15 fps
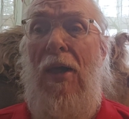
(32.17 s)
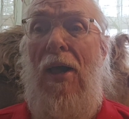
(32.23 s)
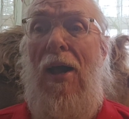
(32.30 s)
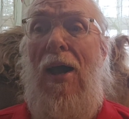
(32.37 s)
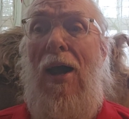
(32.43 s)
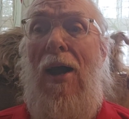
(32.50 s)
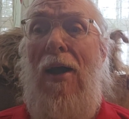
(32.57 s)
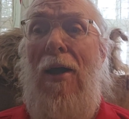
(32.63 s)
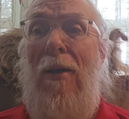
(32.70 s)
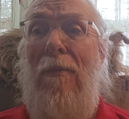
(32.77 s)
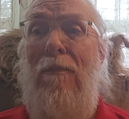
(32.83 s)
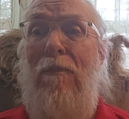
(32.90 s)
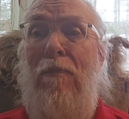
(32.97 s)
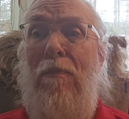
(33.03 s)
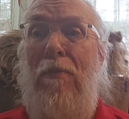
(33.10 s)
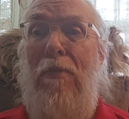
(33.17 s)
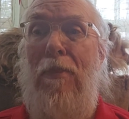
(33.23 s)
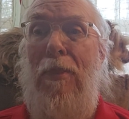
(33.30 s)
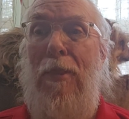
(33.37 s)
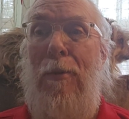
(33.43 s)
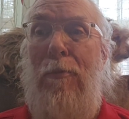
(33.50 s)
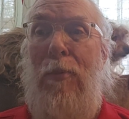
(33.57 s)
are
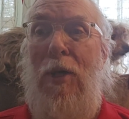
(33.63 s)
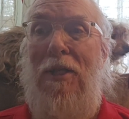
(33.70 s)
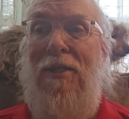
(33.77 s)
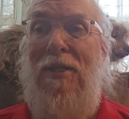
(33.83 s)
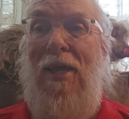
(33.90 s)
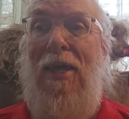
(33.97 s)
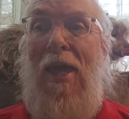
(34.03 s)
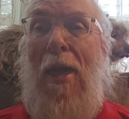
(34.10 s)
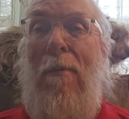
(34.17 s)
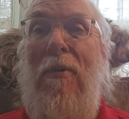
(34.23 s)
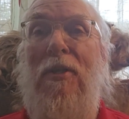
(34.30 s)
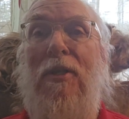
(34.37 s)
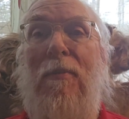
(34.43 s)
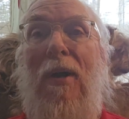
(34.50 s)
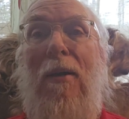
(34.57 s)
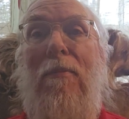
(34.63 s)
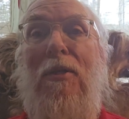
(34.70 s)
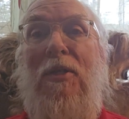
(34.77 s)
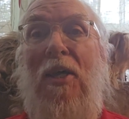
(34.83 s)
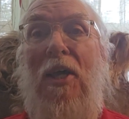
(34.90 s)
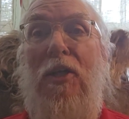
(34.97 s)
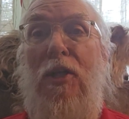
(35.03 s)
books that came into my
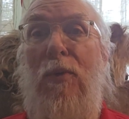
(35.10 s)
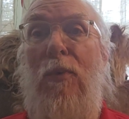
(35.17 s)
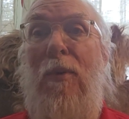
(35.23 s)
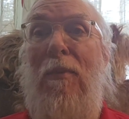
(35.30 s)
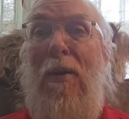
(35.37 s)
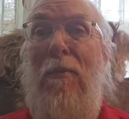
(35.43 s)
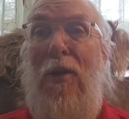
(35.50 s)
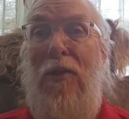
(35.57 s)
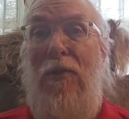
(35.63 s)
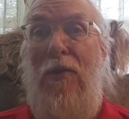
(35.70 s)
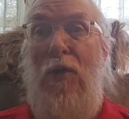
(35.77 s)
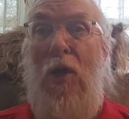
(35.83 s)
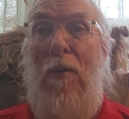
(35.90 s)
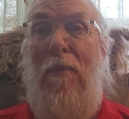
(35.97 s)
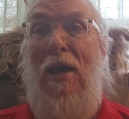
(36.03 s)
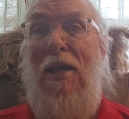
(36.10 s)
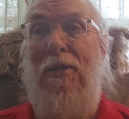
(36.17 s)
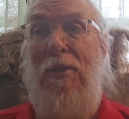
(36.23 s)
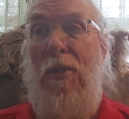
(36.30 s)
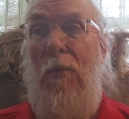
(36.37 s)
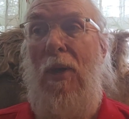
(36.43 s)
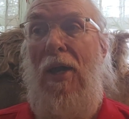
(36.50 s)
possession when my brother-in-law
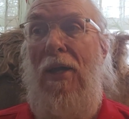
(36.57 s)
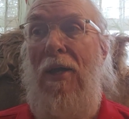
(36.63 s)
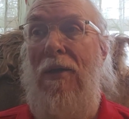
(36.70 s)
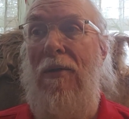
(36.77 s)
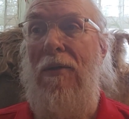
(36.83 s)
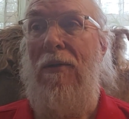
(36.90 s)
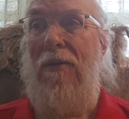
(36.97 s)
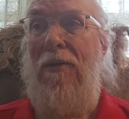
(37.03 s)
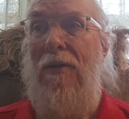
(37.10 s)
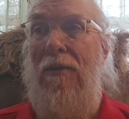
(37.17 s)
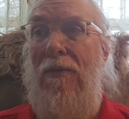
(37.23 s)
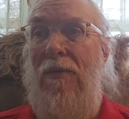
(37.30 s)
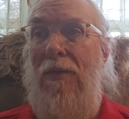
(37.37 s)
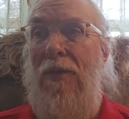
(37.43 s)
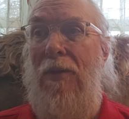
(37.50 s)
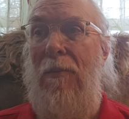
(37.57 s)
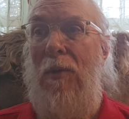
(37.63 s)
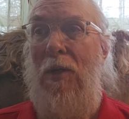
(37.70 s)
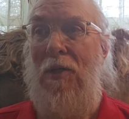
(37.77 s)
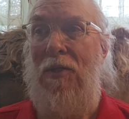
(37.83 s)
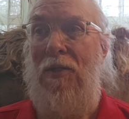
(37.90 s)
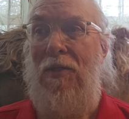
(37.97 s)
passed away, and the
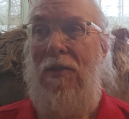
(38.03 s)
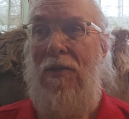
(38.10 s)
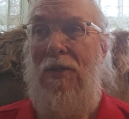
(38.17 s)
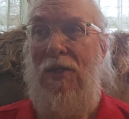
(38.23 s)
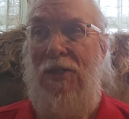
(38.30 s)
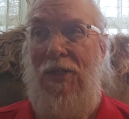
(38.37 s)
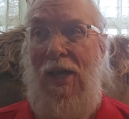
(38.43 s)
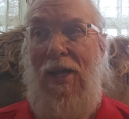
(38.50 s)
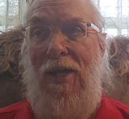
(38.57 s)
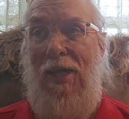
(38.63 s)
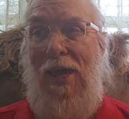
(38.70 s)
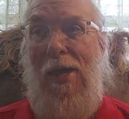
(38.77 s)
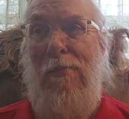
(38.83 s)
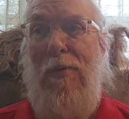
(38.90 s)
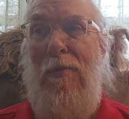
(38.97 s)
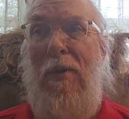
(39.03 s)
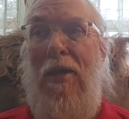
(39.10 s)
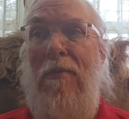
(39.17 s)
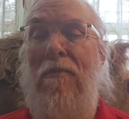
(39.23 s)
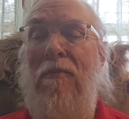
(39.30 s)
books just kind of came to me.